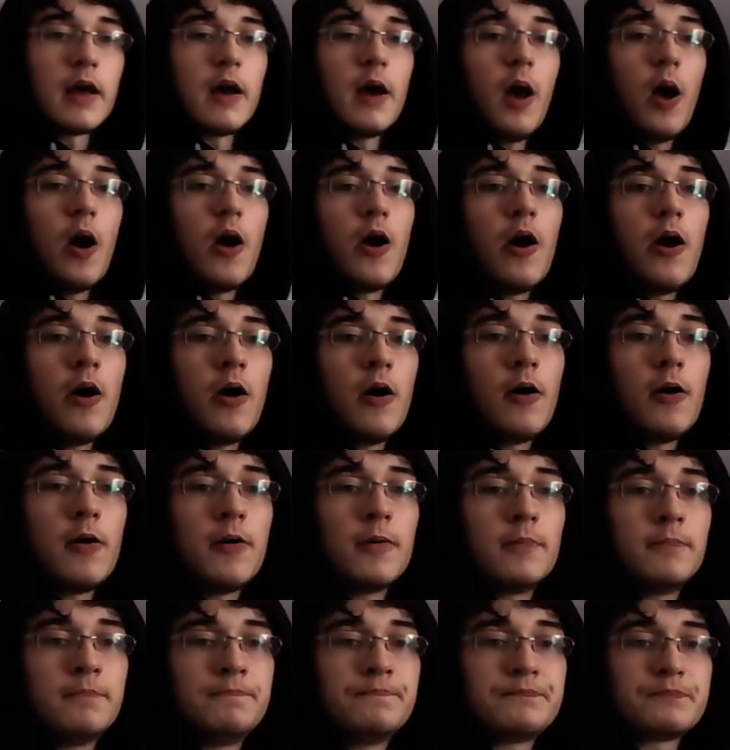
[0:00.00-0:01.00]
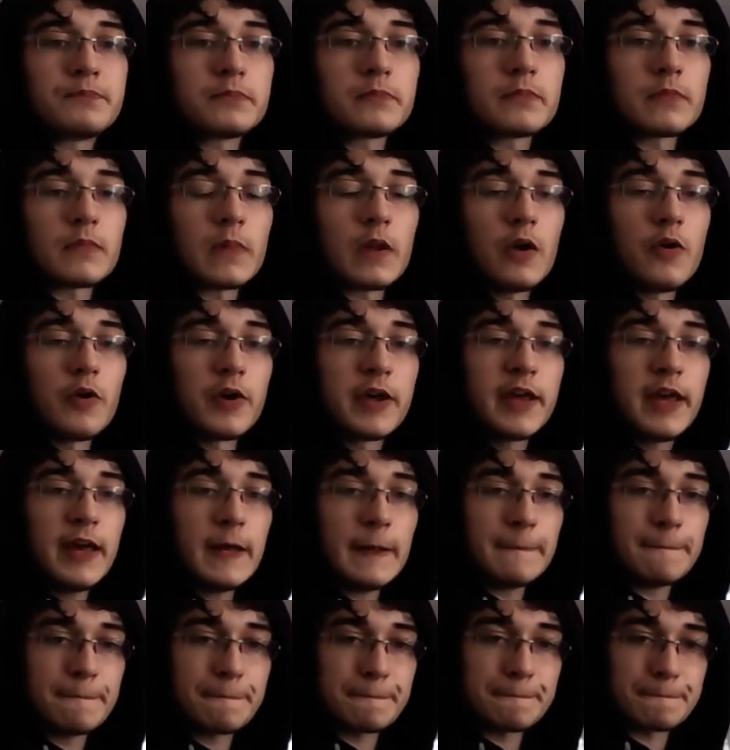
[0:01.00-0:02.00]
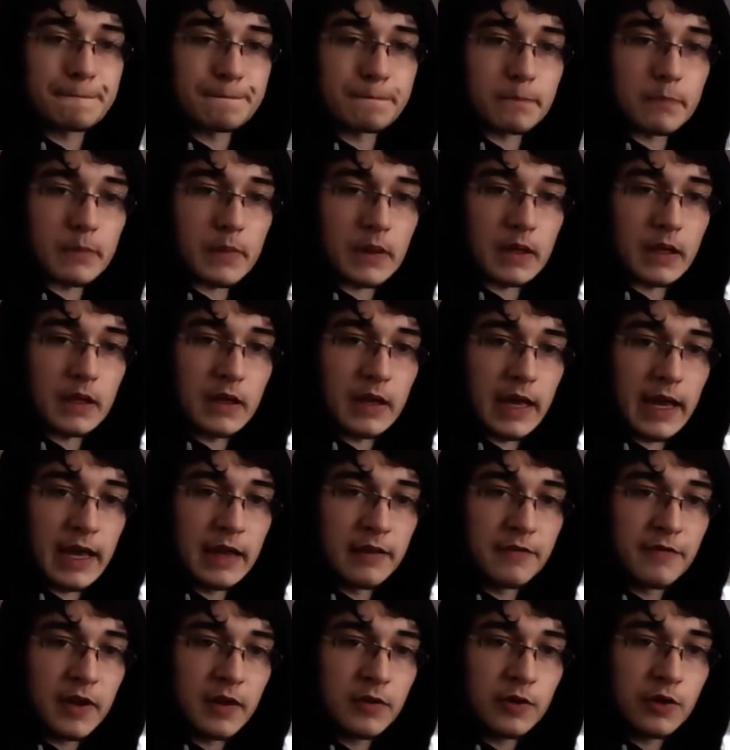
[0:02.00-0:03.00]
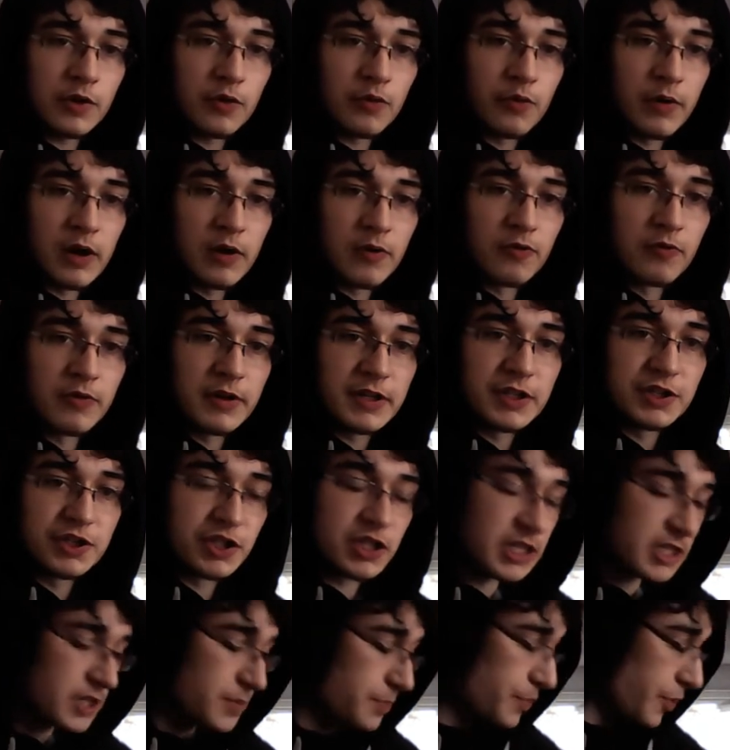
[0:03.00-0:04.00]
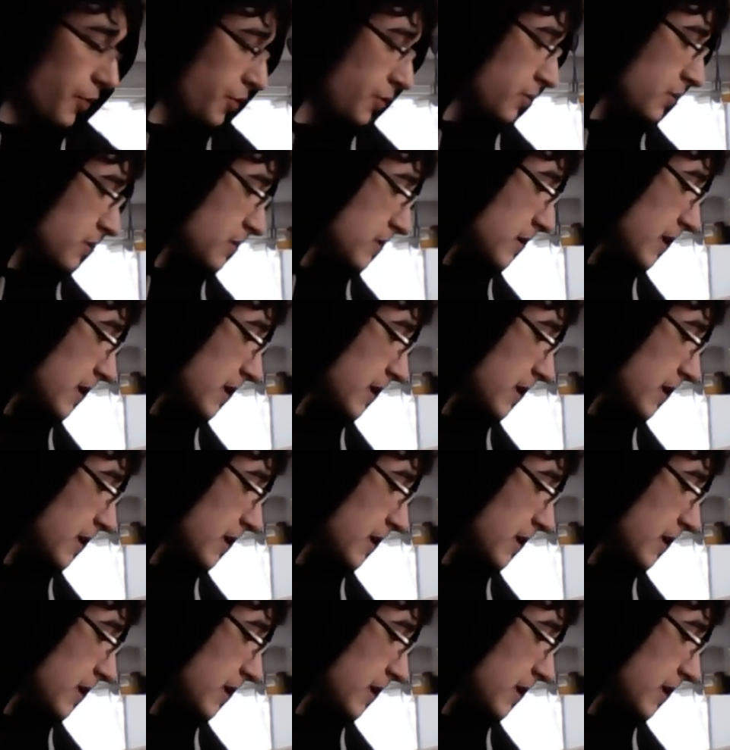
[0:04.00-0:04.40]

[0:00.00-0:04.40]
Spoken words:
Okay, and then you will reach this point.